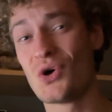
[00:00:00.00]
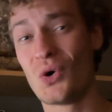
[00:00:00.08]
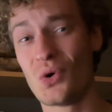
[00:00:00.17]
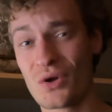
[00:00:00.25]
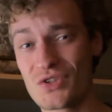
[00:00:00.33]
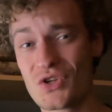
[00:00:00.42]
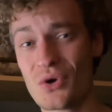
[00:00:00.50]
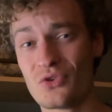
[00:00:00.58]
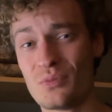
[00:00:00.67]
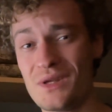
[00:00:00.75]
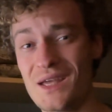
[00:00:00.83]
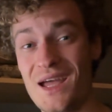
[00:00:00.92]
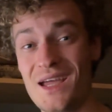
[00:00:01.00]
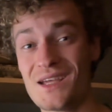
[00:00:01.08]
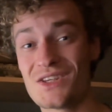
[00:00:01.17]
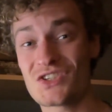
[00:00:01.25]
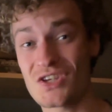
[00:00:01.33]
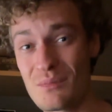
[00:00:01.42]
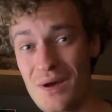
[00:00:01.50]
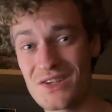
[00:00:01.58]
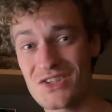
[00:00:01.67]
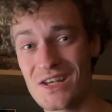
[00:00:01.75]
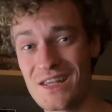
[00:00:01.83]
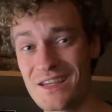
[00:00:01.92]
or it's going to be a
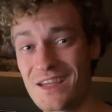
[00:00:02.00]
semi-slick,